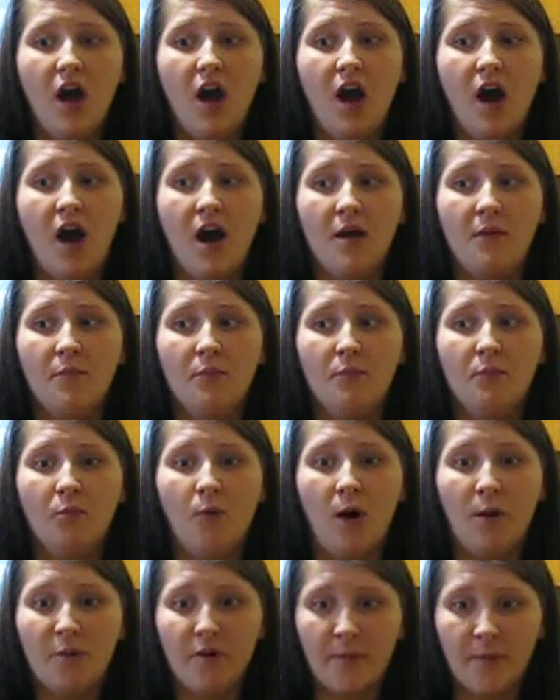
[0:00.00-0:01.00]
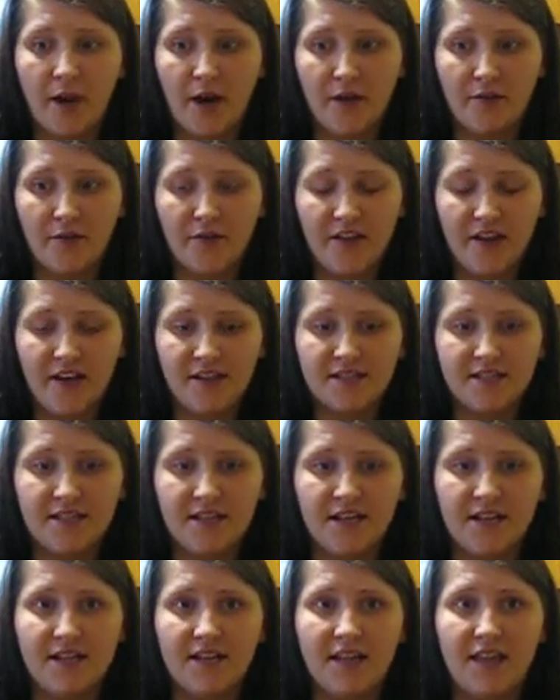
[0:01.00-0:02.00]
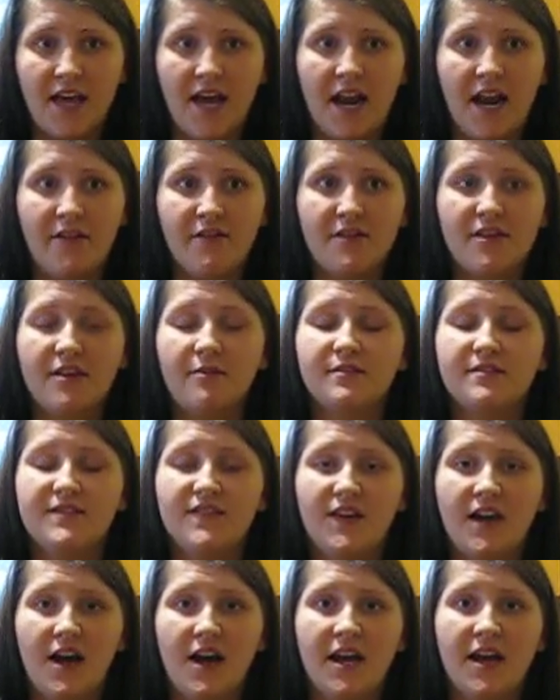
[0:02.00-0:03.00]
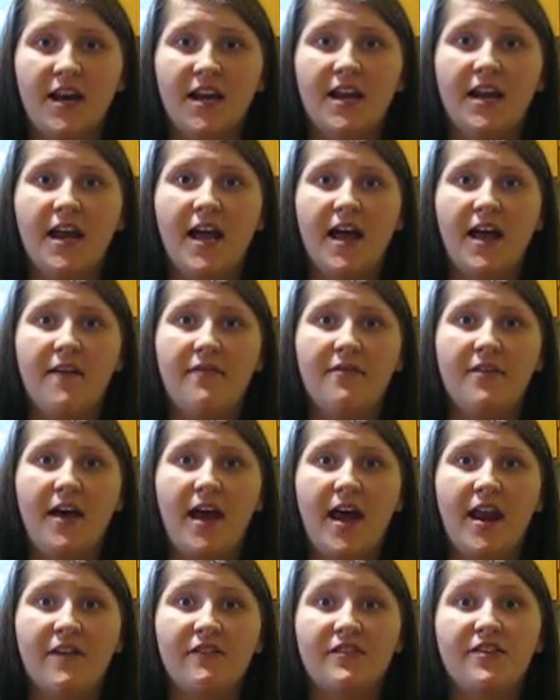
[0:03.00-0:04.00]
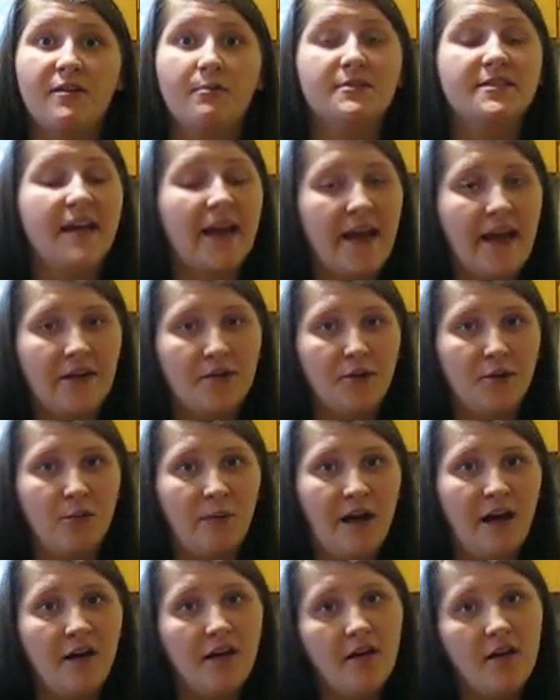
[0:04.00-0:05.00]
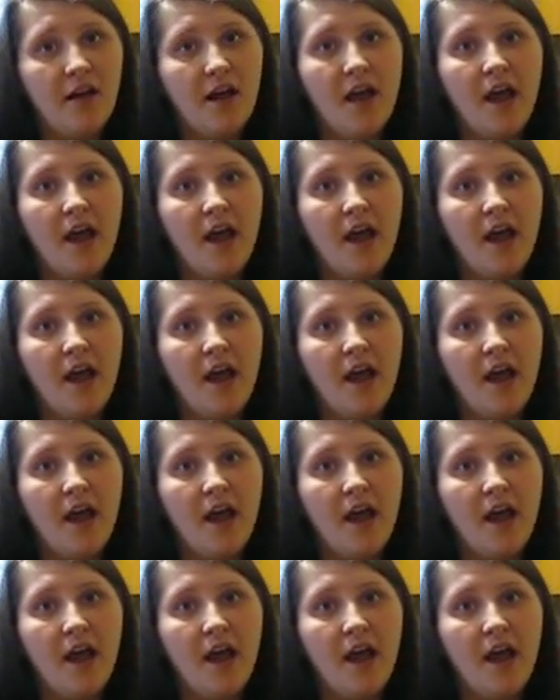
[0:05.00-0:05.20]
um, well prepared for the incident, that everything was fine, and that everything was handled well.